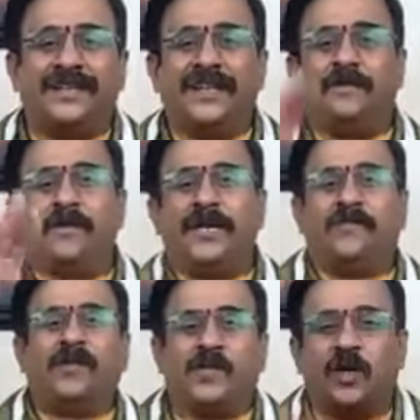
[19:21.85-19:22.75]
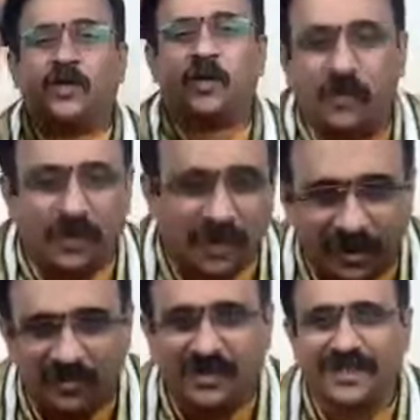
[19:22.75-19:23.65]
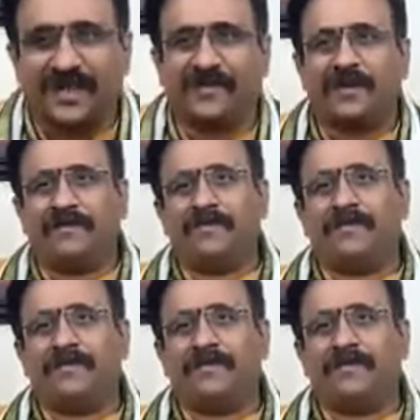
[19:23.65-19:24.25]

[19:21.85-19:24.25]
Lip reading: that money was also put into the seva